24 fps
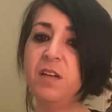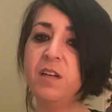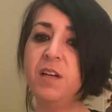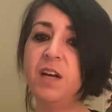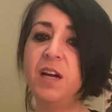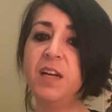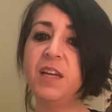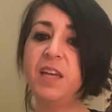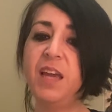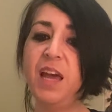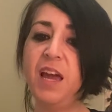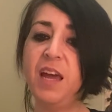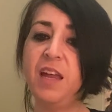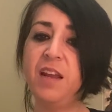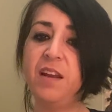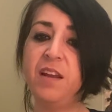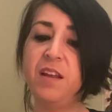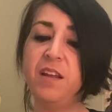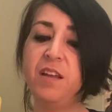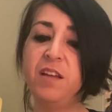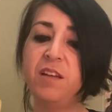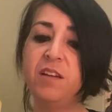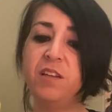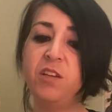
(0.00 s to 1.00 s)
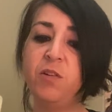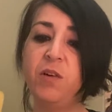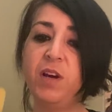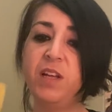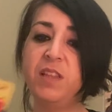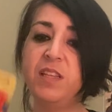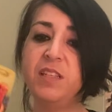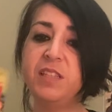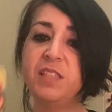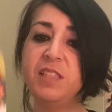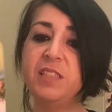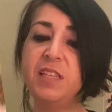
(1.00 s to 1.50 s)
Again, you
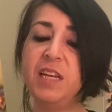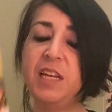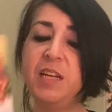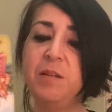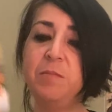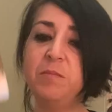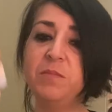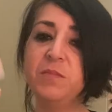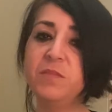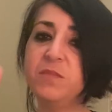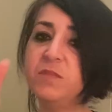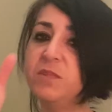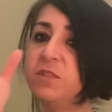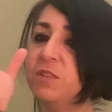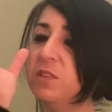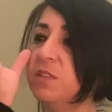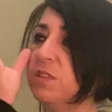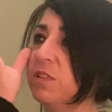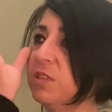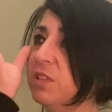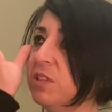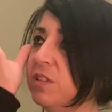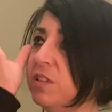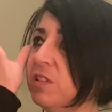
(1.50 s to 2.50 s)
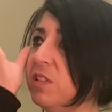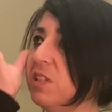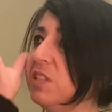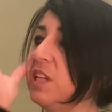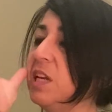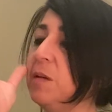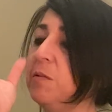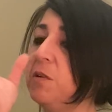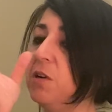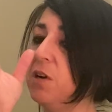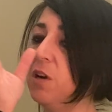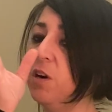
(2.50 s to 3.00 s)
had the same
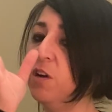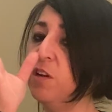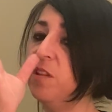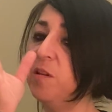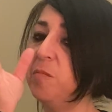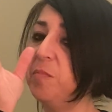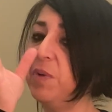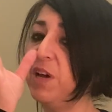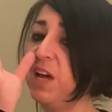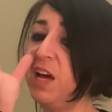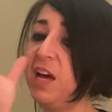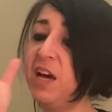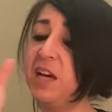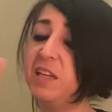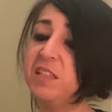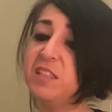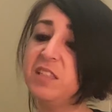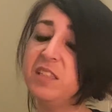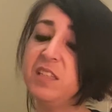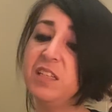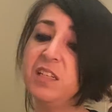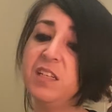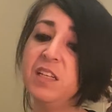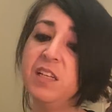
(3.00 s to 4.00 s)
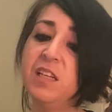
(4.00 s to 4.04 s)
card in the past.